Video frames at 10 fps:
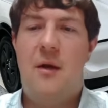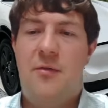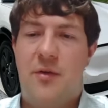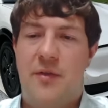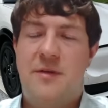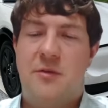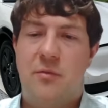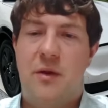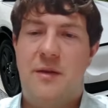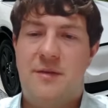So this
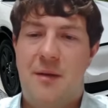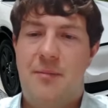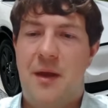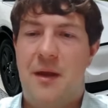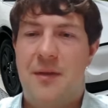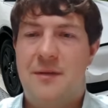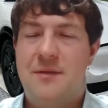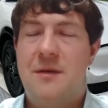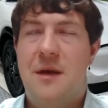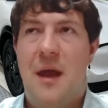is really something
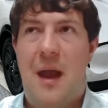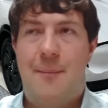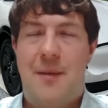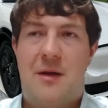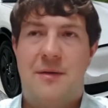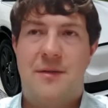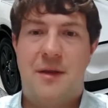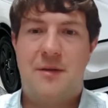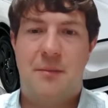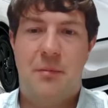that's, I'm not going to say
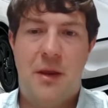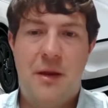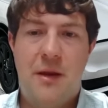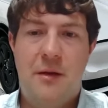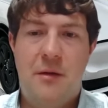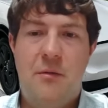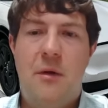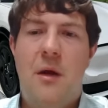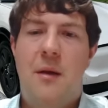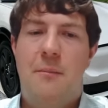it's completely new,